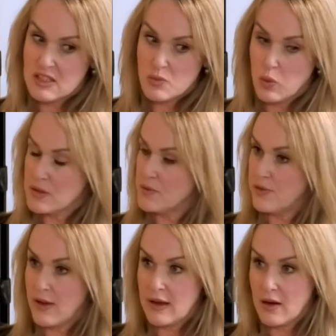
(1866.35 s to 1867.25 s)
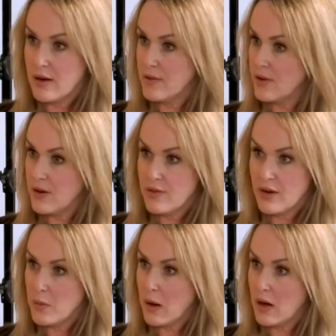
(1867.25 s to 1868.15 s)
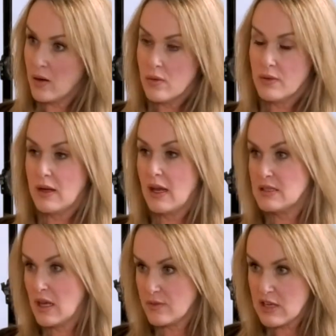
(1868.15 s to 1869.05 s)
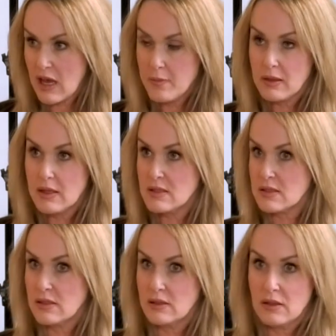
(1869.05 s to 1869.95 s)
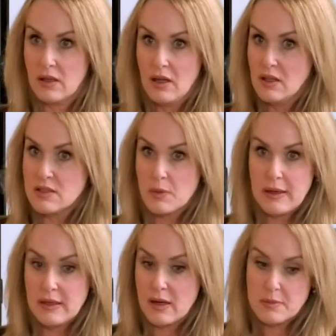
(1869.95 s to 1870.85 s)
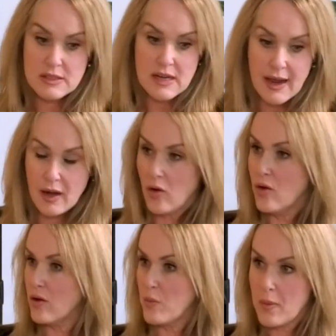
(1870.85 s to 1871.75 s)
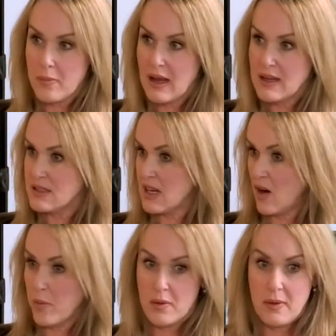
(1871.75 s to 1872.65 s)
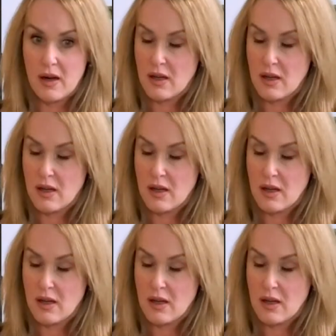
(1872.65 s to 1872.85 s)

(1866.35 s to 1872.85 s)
wasn't faring very well, and then he had to have tablets, and so we ended up staying longer in one place to help him out.